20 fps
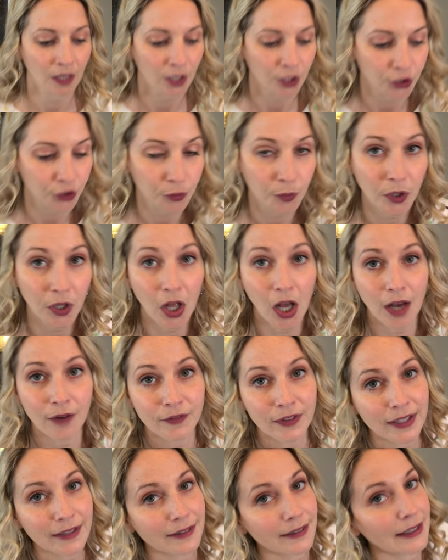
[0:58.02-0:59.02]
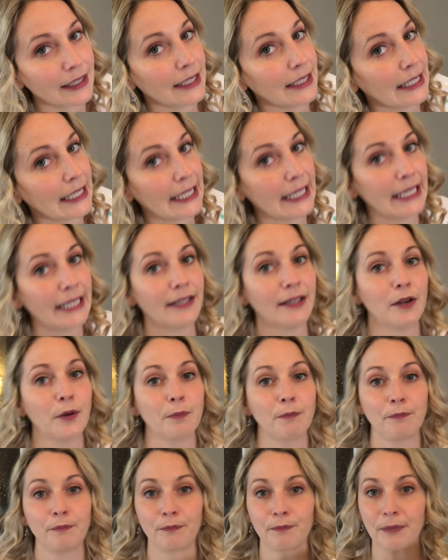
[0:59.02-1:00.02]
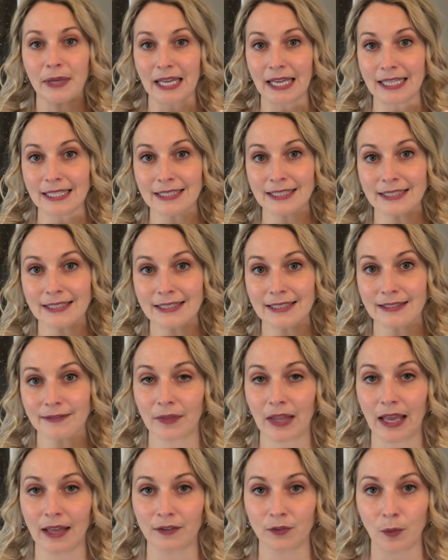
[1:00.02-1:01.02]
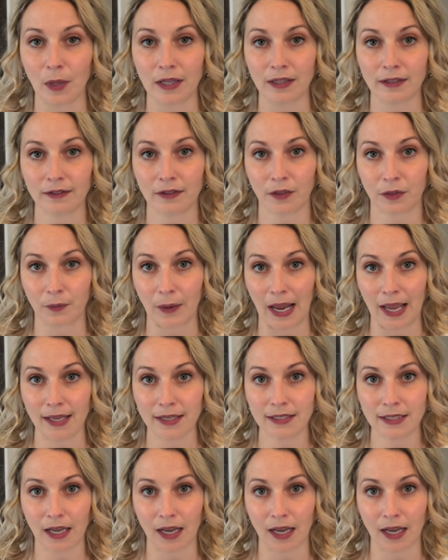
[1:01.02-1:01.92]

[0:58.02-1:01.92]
You will obviously need pins as well as thread.